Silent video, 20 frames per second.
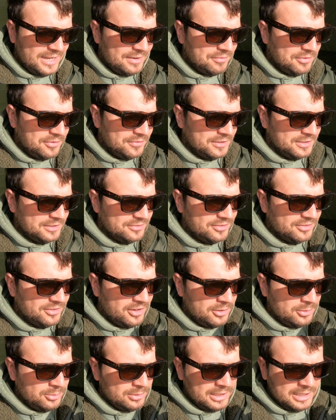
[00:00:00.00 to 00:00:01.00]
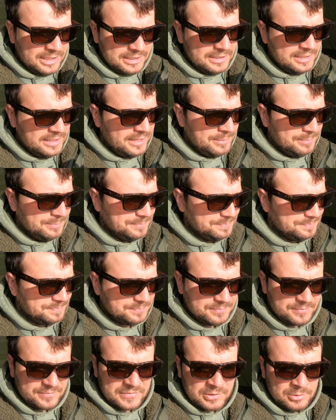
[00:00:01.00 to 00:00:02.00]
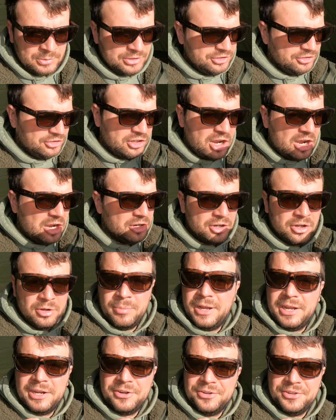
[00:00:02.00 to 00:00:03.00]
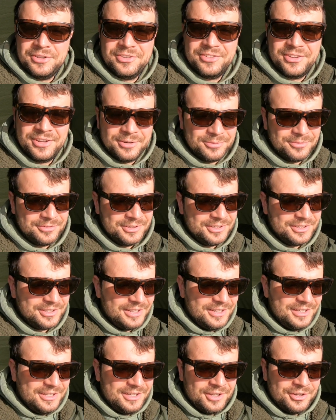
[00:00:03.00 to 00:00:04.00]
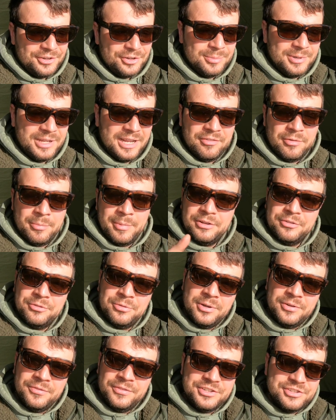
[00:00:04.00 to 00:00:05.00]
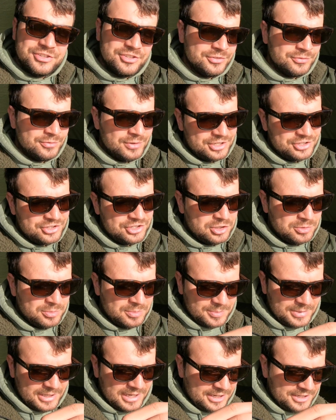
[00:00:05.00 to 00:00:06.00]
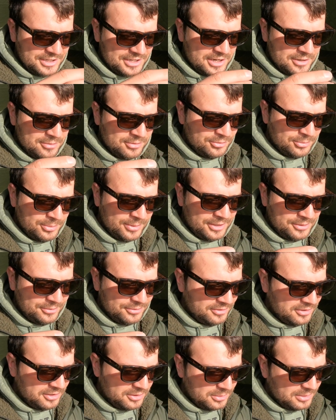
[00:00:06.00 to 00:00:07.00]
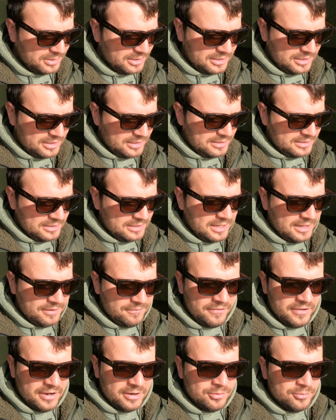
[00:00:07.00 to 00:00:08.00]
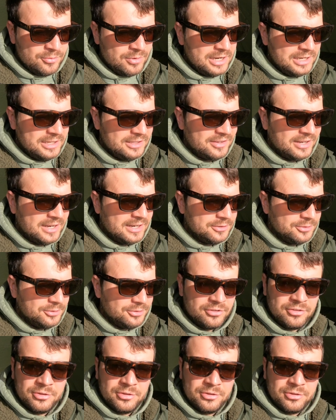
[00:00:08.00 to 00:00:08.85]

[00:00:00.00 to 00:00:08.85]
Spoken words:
Everything's so like, well, it just can't go back on itself, and I normally have about 12 inches of rig tubing behind there as well, so yeah, very rarely tangles.